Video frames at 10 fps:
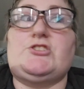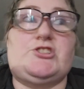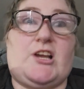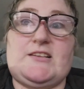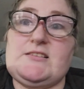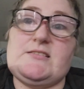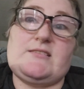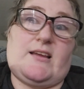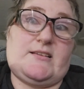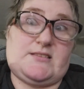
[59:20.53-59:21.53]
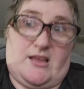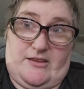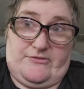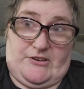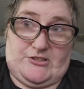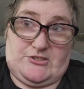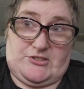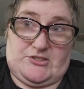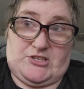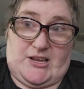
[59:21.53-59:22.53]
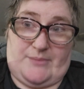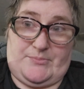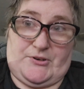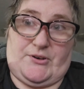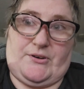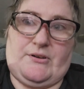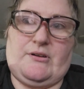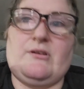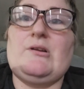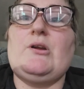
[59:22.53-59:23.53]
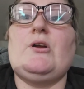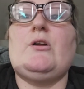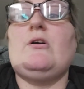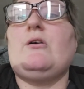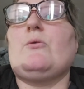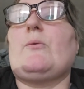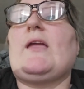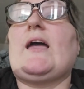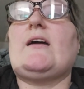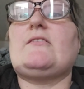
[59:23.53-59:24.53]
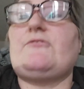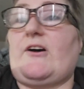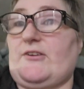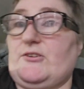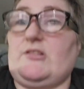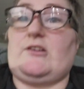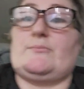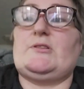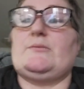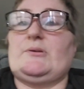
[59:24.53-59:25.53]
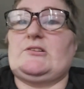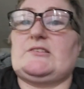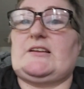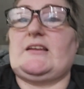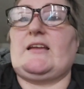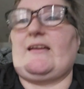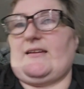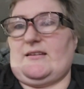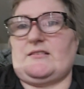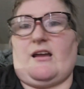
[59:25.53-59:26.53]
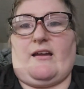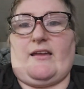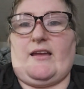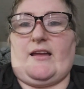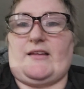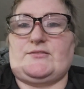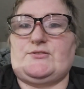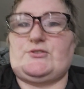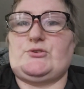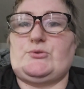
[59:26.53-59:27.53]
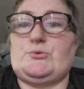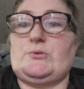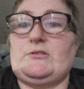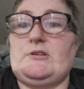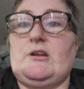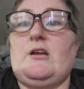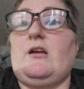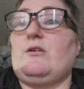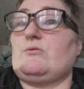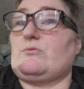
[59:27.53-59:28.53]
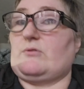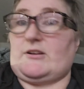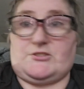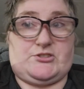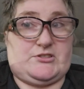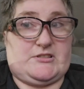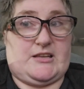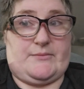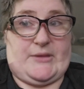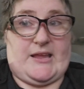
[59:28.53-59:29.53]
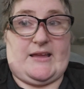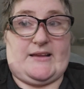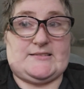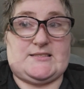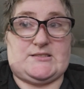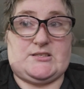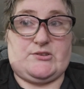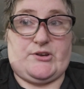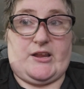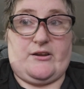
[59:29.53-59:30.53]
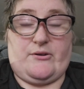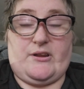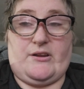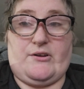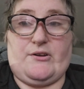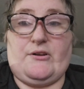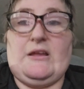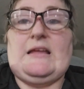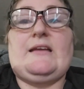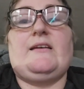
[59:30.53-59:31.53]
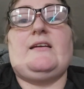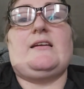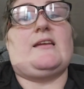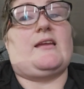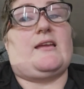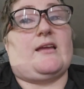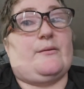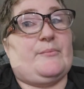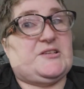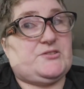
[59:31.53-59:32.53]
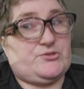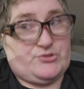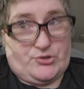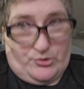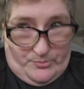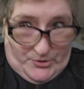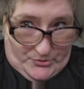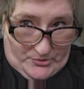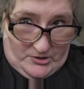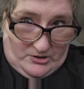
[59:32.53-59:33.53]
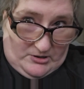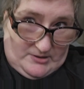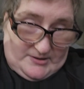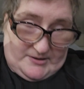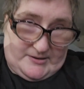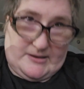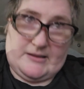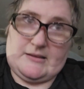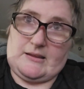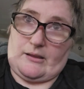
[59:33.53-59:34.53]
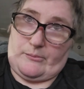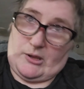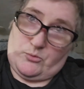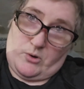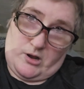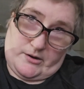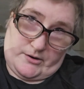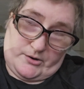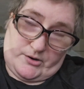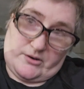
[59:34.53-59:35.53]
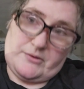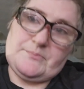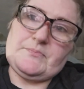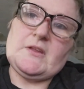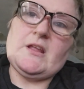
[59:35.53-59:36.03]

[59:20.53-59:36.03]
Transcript: Just as I finish the chapter, we had a fire alarm in the building and I had to rush to get my cats into their carrier, get my surgical boot on, get my walker,